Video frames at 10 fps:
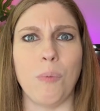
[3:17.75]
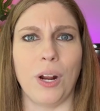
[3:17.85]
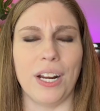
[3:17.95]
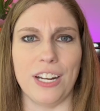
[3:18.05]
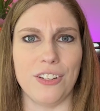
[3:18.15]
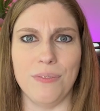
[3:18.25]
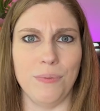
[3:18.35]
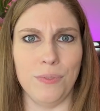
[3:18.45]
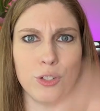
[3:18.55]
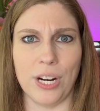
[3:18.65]
We're going to
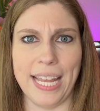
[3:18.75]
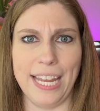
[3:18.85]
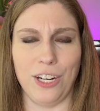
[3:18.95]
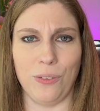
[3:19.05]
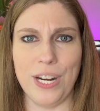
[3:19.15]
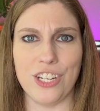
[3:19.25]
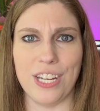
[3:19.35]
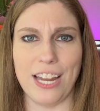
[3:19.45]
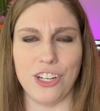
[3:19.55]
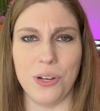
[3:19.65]
truncate your reach and
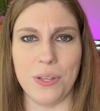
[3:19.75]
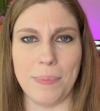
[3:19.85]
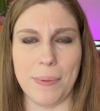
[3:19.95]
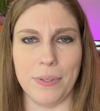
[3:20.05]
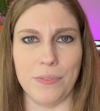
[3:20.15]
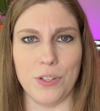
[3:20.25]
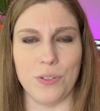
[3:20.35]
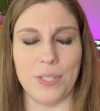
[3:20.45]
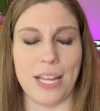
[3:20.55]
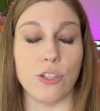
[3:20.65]
not show you to people if you
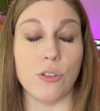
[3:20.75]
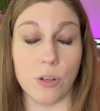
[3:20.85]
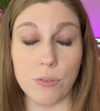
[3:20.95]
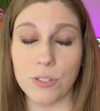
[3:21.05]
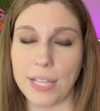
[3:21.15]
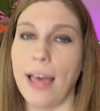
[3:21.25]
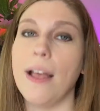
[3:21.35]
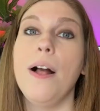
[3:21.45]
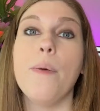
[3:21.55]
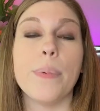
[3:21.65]
do that. So don't do
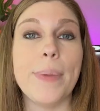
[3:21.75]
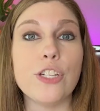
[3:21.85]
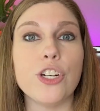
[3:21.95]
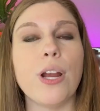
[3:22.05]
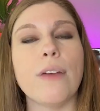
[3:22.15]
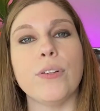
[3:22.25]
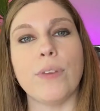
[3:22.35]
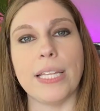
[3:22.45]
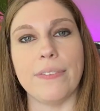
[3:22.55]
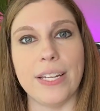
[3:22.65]
that, but make sure you're having
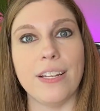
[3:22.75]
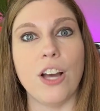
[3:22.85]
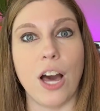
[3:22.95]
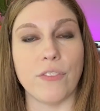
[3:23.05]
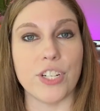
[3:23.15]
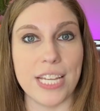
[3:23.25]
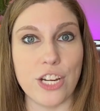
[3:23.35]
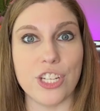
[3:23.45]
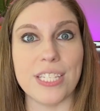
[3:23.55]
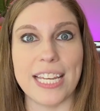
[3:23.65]
relevant
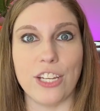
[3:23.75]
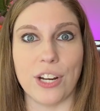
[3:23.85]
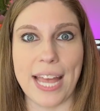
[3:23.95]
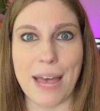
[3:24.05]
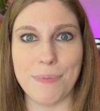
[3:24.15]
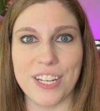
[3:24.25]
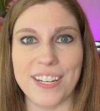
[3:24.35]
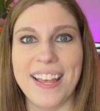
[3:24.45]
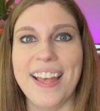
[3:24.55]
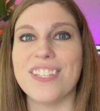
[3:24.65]
conversations in your caption.